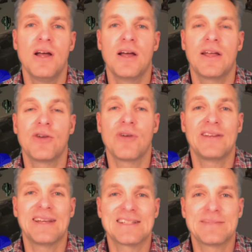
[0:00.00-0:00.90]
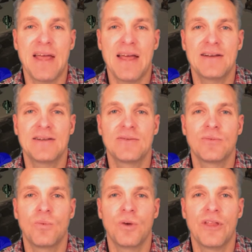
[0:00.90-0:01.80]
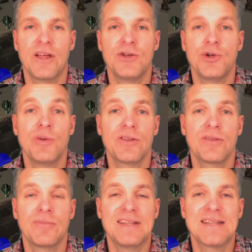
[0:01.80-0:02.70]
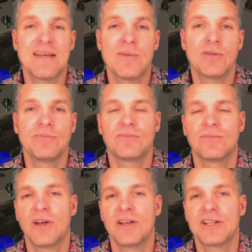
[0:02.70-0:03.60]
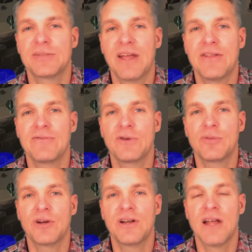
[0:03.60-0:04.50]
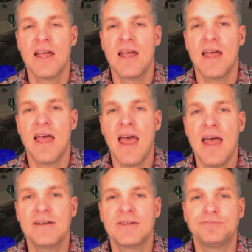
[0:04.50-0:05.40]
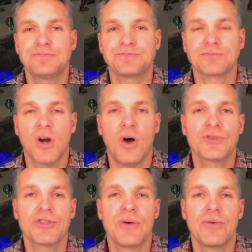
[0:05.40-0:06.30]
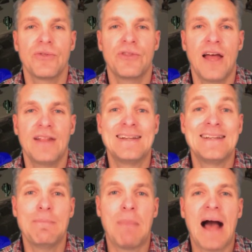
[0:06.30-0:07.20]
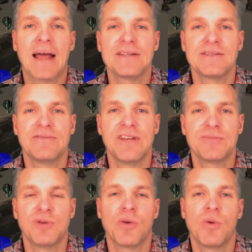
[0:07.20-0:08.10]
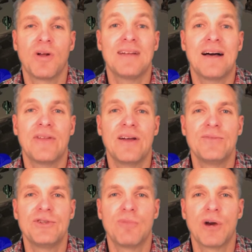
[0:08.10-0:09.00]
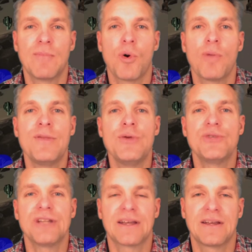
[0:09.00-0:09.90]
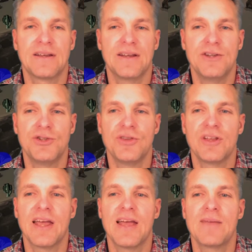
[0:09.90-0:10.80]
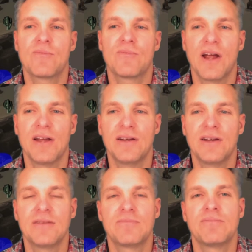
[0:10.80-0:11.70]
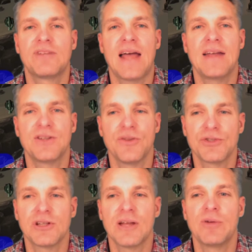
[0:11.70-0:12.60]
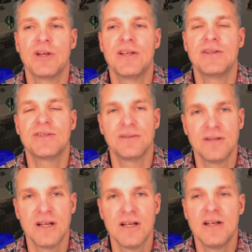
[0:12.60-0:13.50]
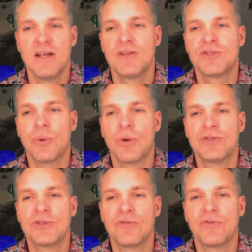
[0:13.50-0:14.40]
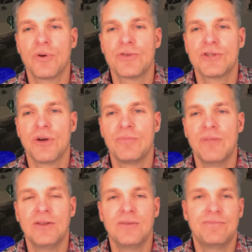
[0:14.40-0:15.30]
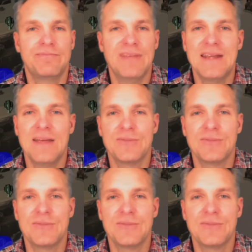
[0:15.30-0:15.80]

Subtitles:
can greatly expand what they do with Beat Saber, greatly expand their footprint. And also that the deep pockets of Facebook will allow them to bring more music into the game, right? And tie into those celebrities and so on and so forth. So Beat Games